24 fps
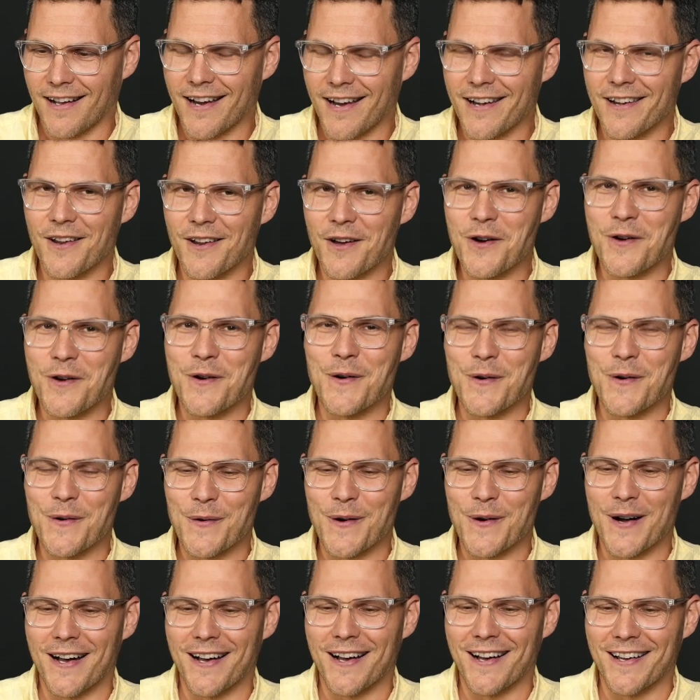
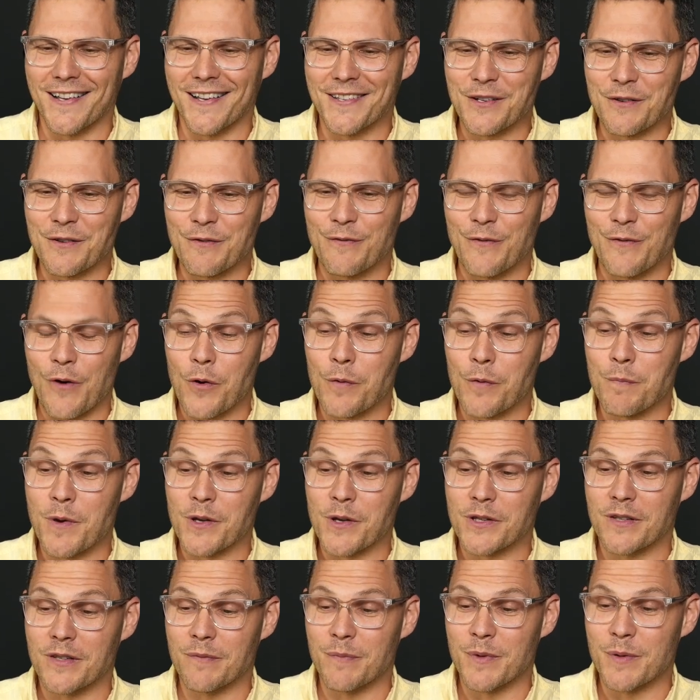know your phone
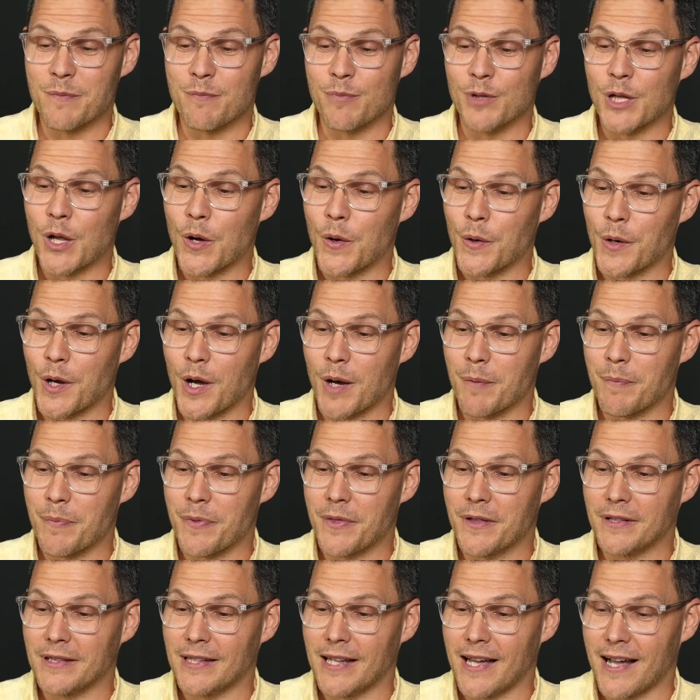must have been blown up
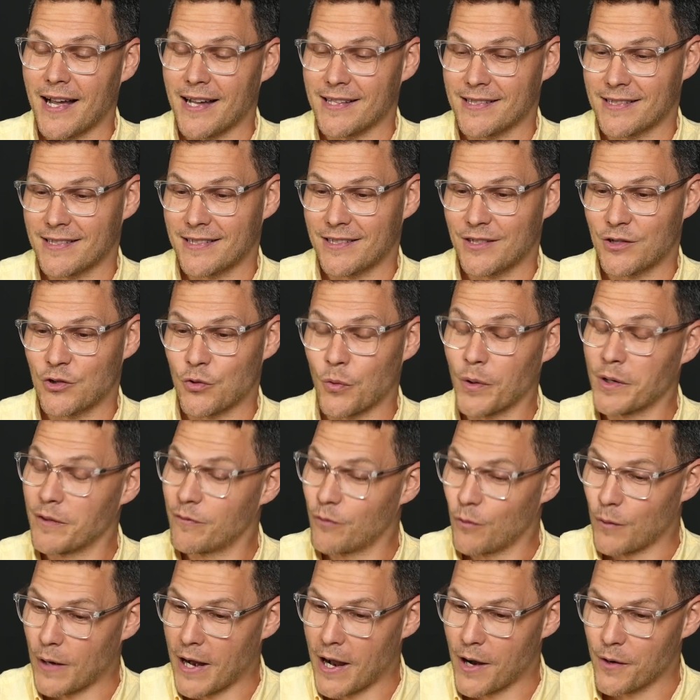the last
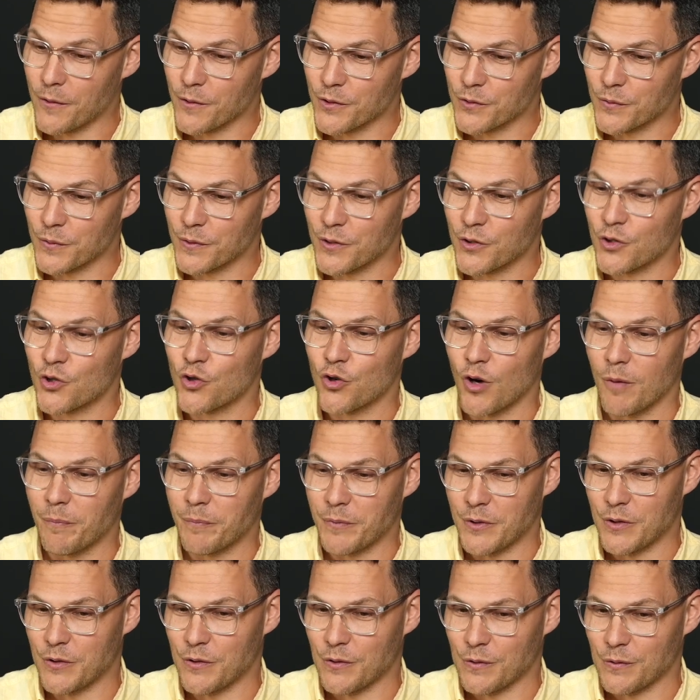24 hours with this Trump
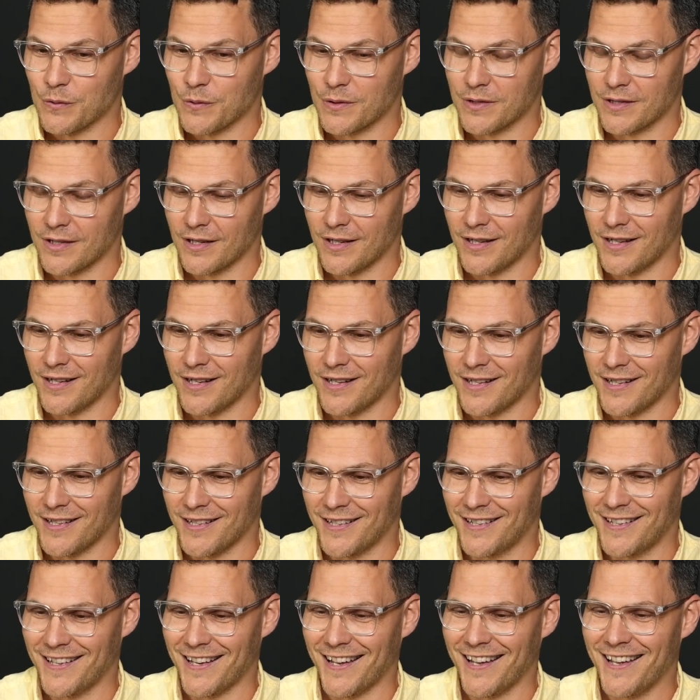news. I
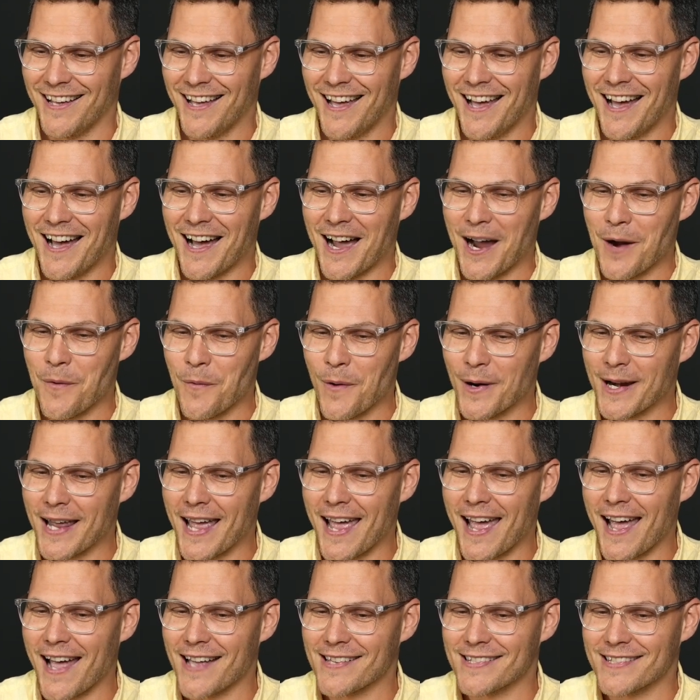want to
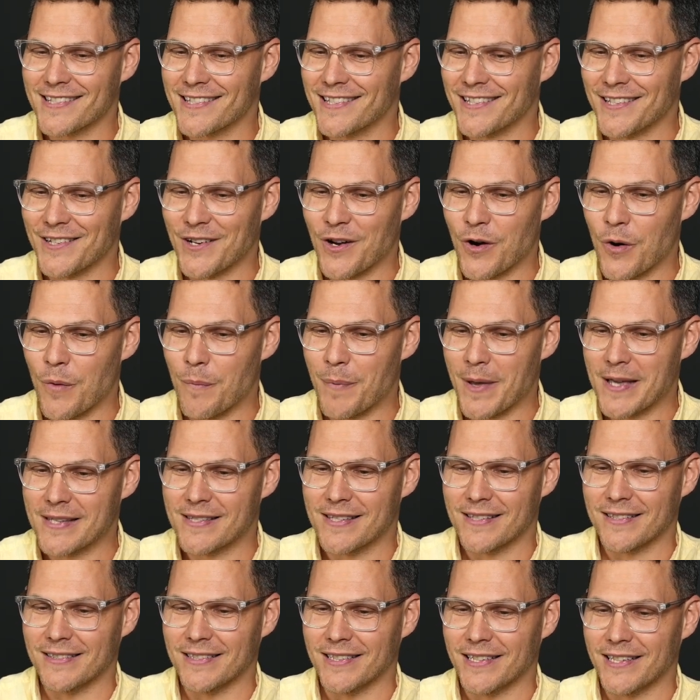ask,
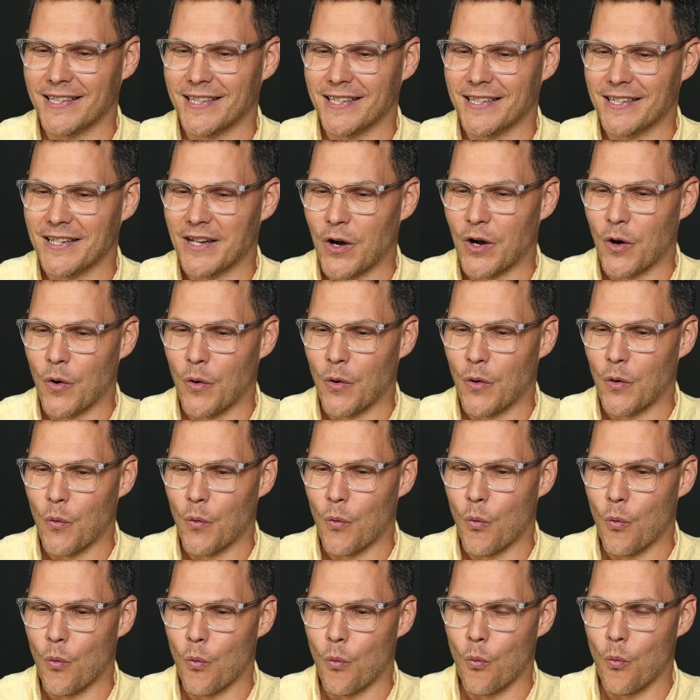basically,
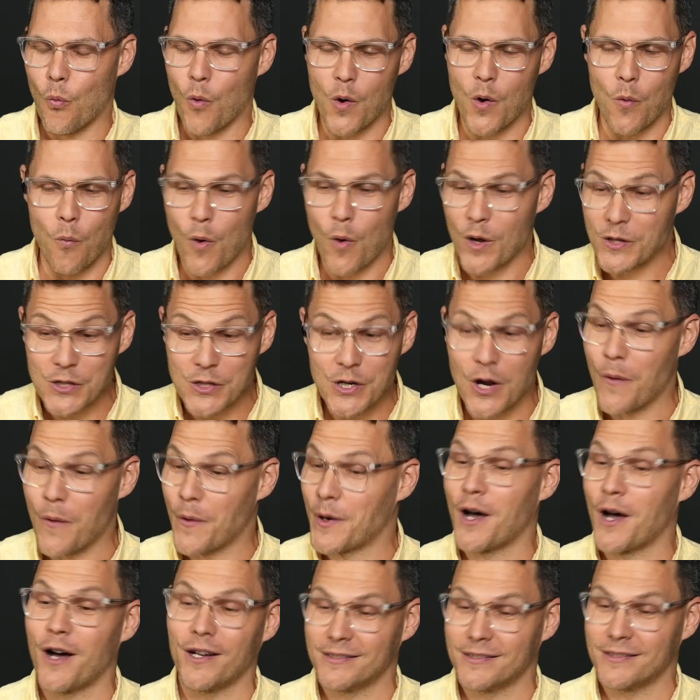what's
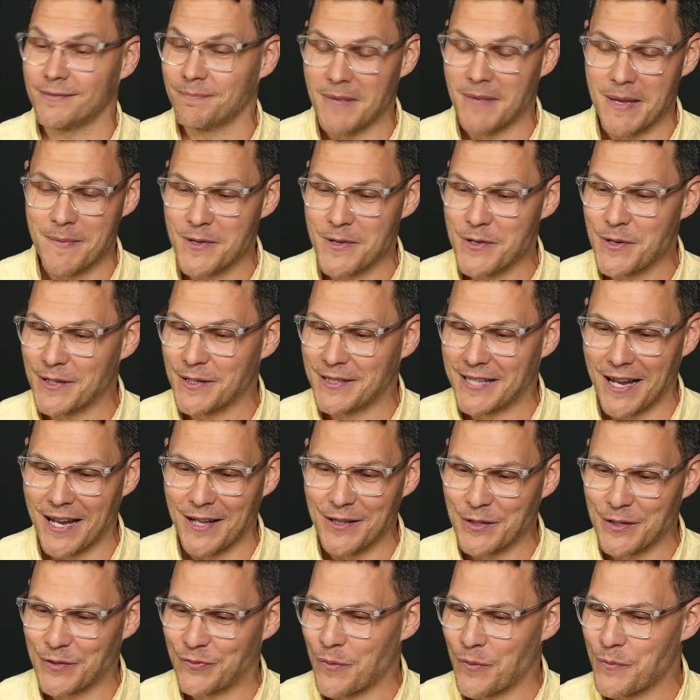going on? Maybe you could tell
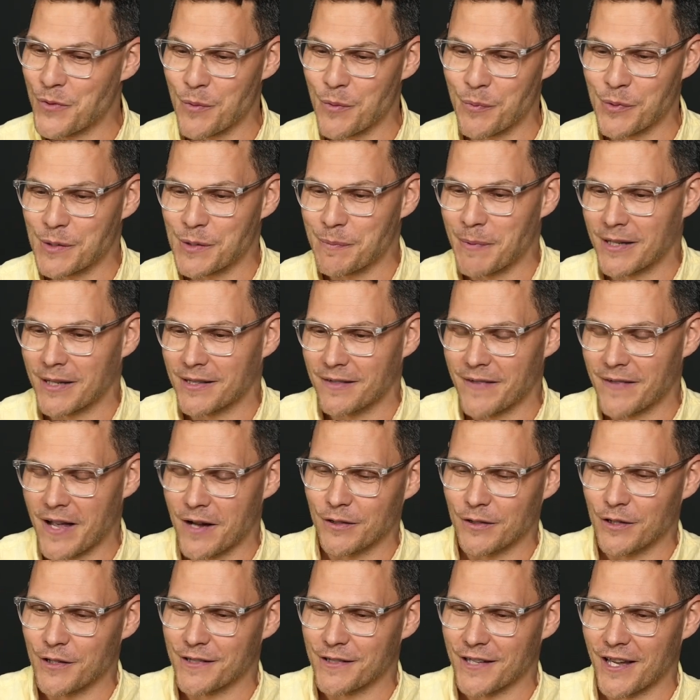us from your perspective out in
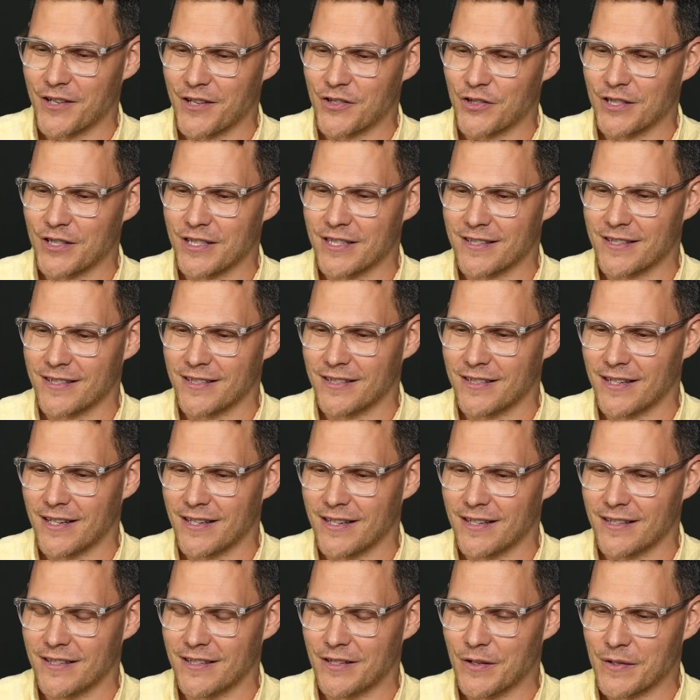Los Angeles and,
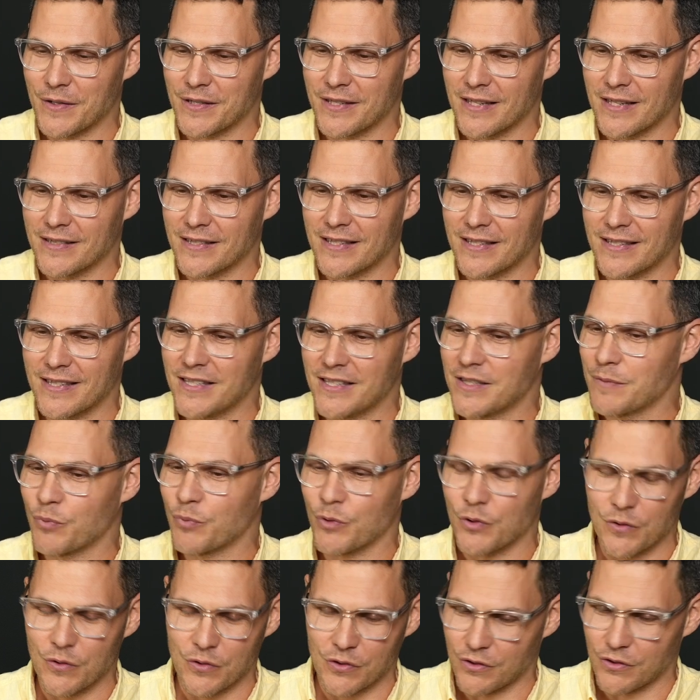as a seasoned
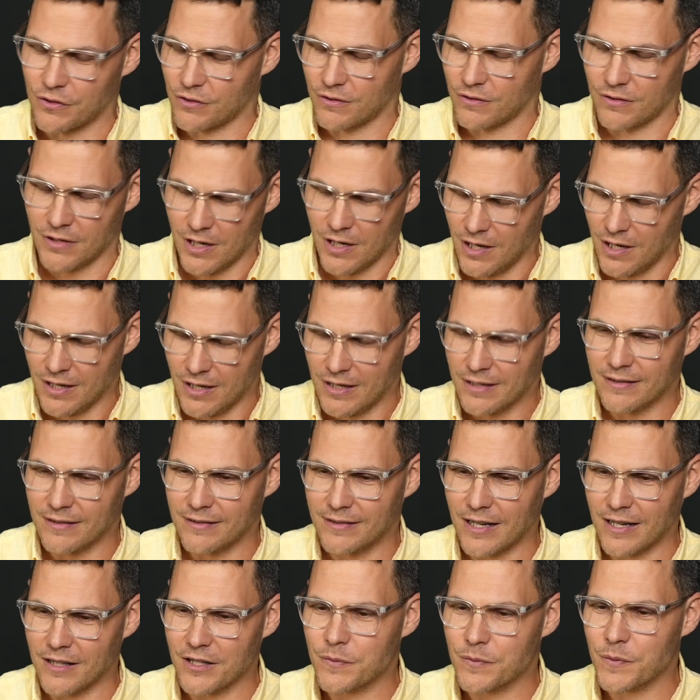producer,
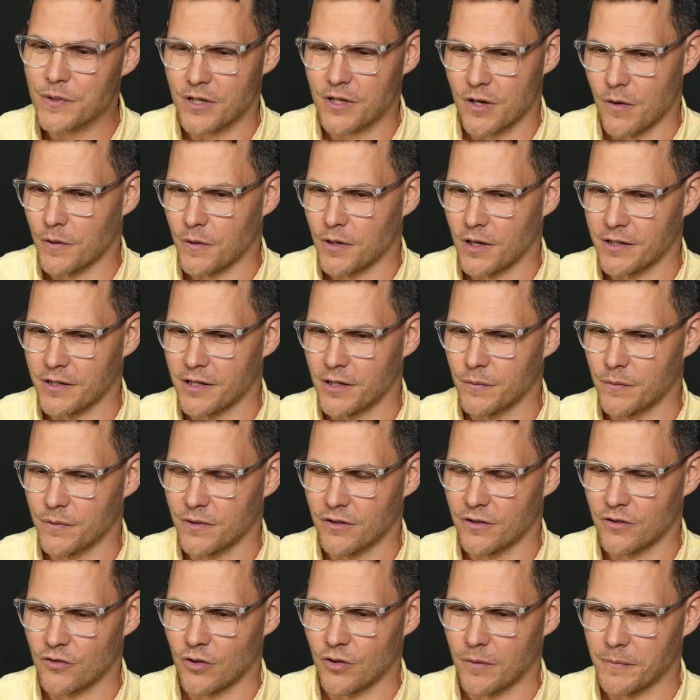tell us what's going on here with
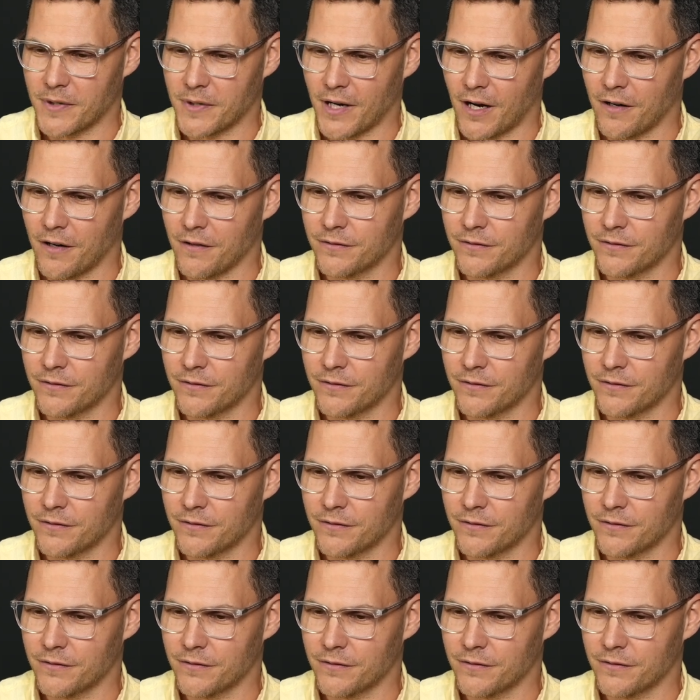this Trump tariff.